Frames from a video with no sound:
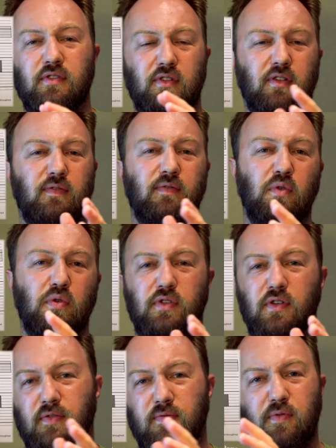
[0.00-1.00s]
sort of four
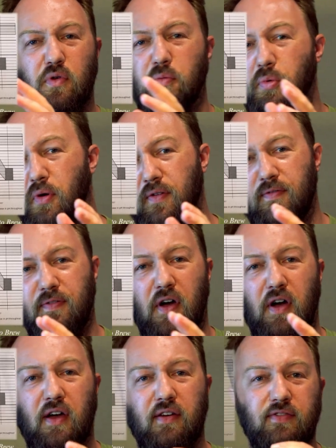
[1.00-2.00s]
to
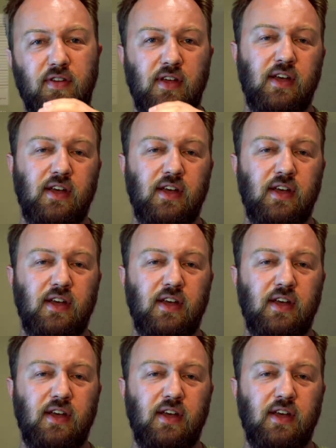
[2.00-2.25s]
4.5.